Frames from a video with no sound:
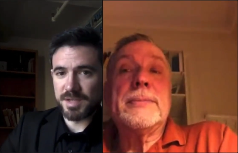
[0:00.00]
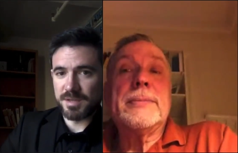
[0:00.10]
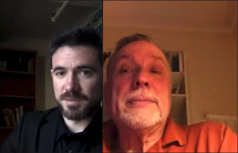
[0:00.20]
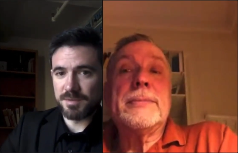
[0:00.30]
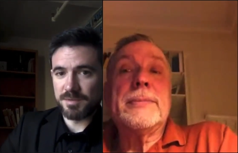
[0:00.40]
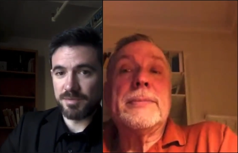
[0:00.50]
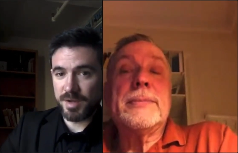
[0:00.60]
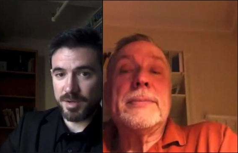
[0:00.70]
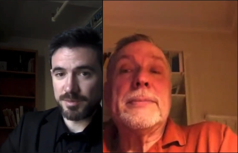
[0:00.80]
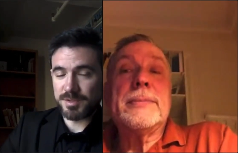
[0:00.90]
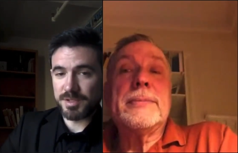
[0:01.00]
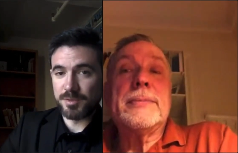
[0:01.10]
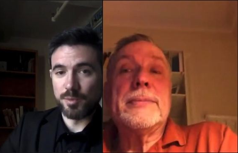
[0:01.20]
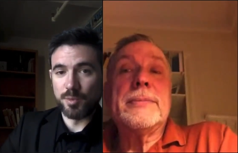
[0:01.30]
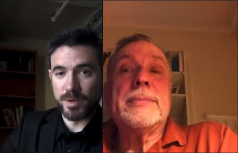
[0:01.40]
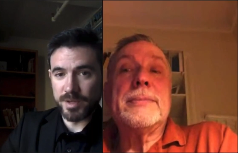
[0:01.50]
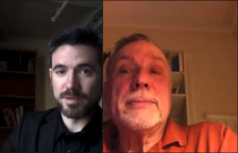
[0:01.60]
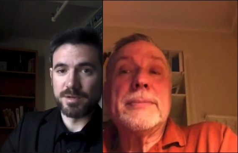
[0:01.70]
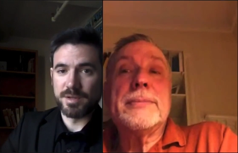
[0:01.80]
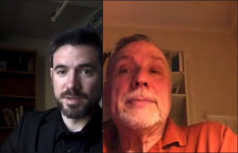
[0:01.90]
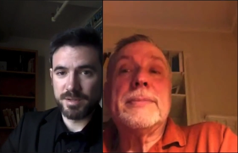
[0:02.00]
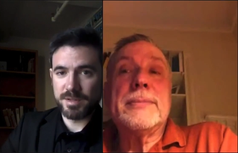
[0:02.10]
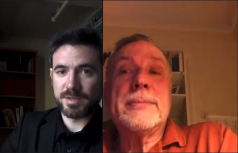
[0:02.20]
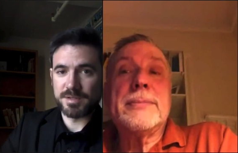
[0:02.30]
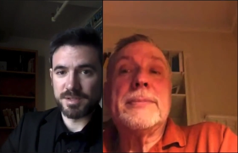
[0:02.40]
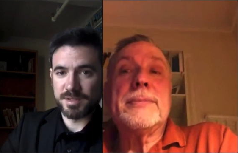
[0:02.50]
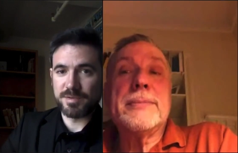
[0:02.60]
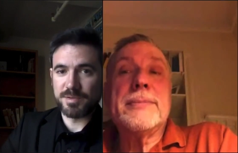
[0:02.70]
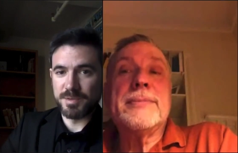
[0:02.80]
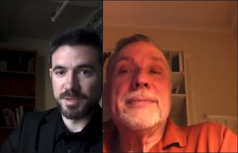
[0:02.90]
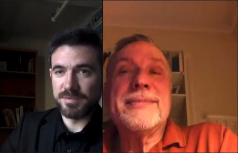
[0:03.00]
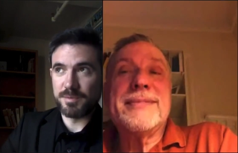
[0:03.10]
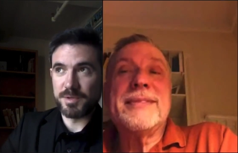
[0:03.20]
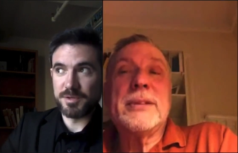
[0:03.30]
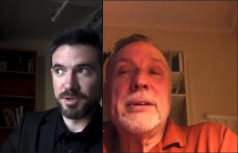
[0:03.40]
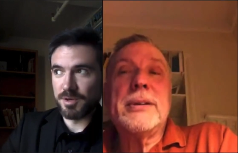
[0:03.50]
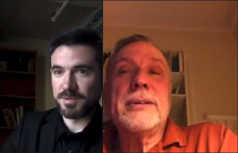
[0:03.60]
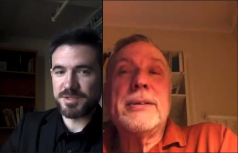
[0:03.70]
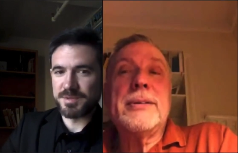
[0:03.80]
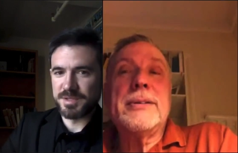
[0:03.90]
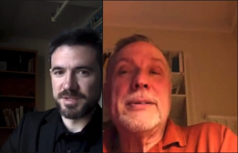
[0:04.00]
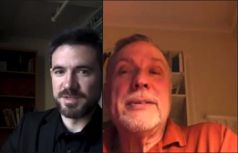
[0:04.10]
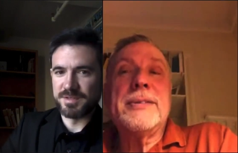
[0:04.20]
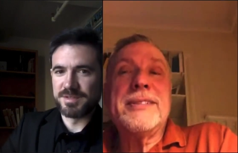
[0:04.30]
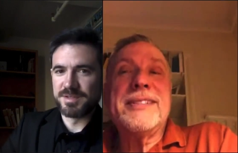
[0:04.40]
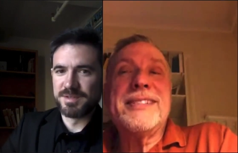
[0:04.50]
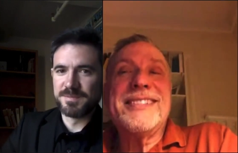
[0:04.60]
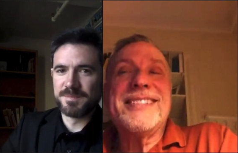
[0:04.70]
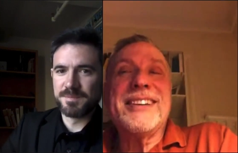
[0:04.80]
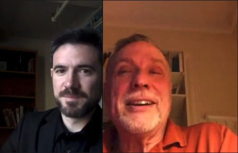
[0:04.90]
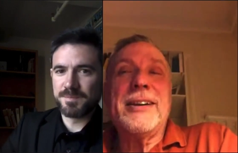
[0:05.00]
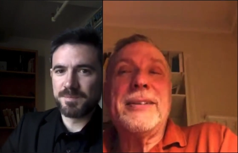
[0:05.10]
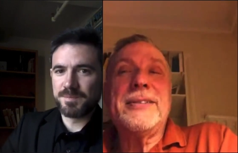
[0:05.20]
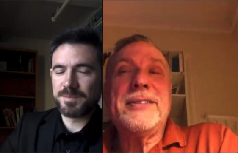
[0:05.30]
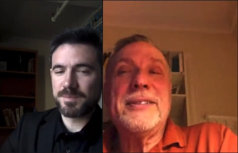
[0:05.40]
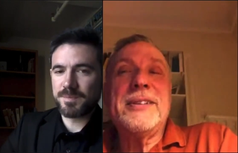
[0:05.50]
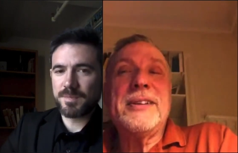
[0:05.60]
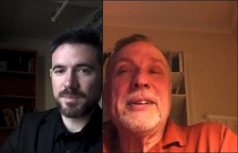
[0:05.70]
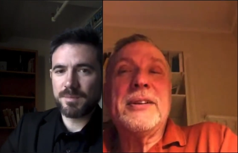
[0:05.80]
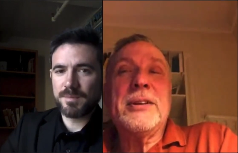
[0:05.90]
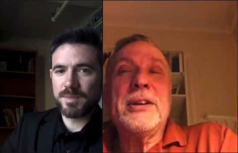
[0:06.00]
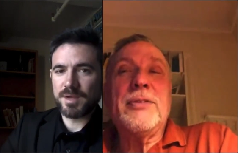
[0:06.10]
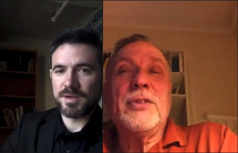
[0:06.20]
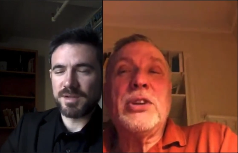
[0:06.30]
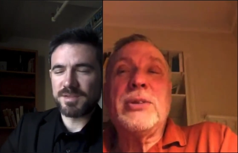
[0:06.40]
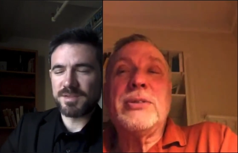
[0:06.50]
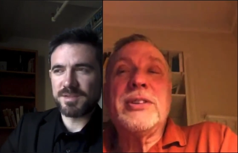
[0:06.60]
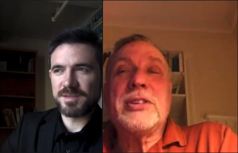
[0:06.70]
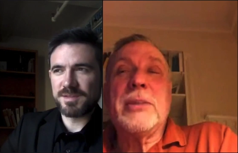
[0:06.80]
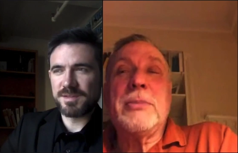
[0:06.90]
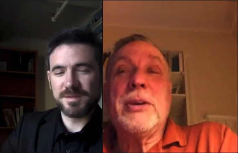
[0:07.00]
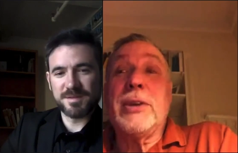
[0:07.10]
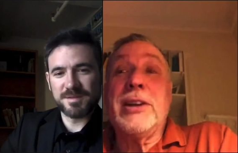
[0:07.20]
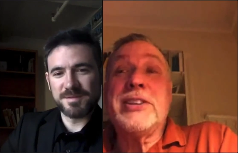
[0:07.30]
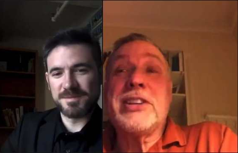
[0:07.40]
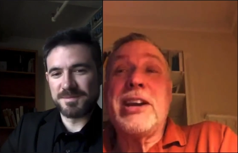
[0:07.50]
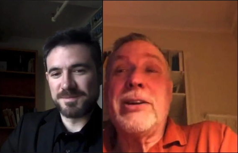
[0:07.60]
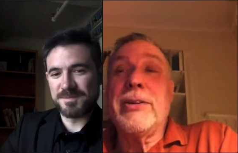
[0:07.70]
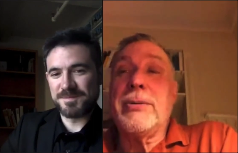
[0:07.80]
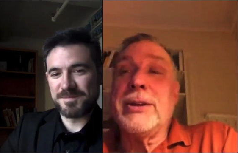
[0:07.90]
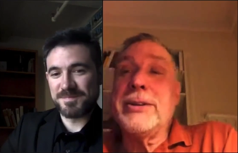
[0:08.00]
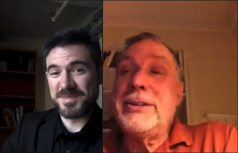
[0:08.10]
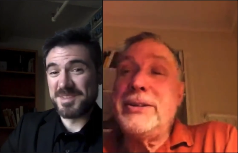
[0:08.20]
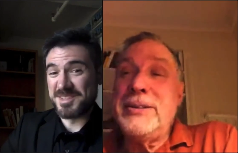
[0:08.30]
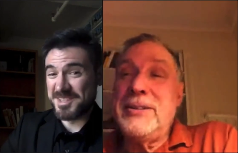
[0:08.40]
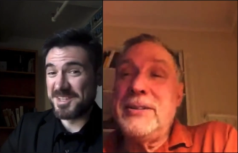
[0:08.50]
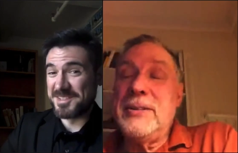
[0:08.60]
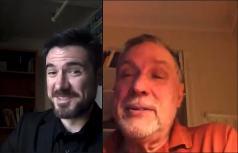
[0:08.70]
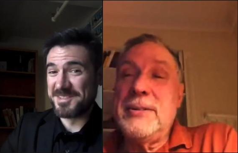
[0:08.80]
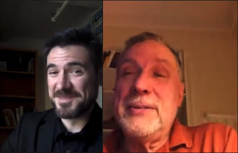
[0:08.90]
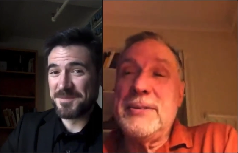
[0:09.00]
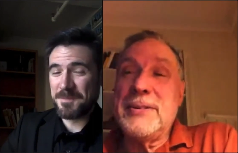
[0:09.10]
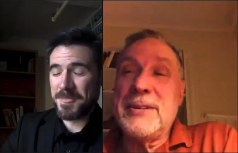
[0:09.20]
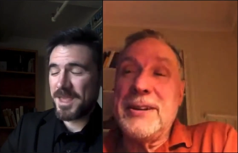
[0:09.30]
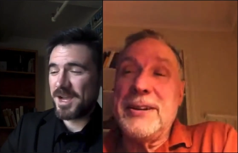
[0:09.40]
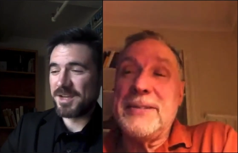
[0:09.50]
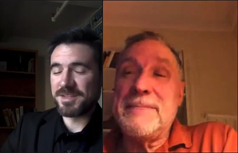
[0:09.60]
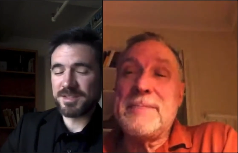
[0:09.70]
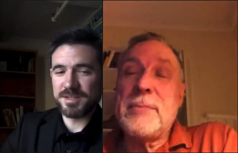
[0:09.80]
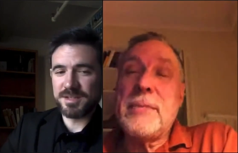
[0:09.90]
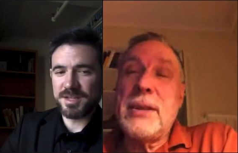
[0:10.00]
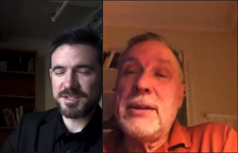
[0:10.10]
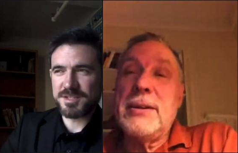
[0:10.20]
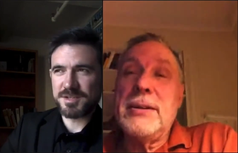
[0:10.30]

Speaker 1: profoundly weird thing to live through, even when you know it's going to end.
Speaker 2: Yeah, and if you uh, don't, it's got to be really scary, right?
Speaker 1: Yeah, I think the next,